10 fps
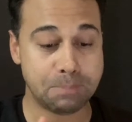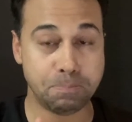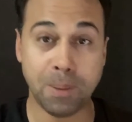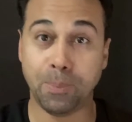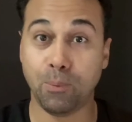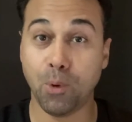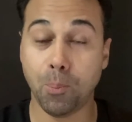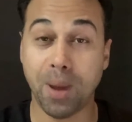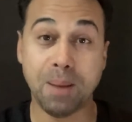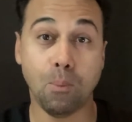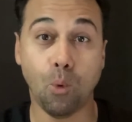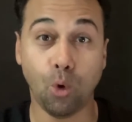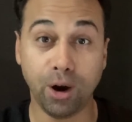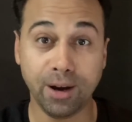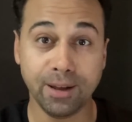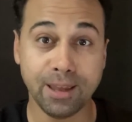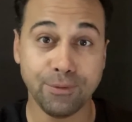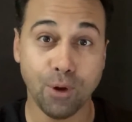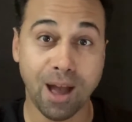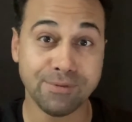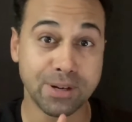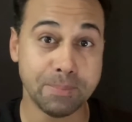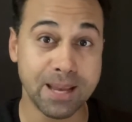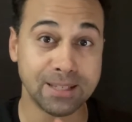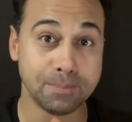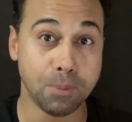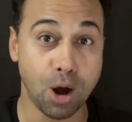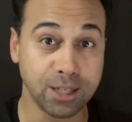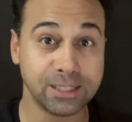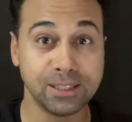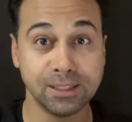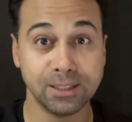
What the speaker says: People will pay more if you have an amazing box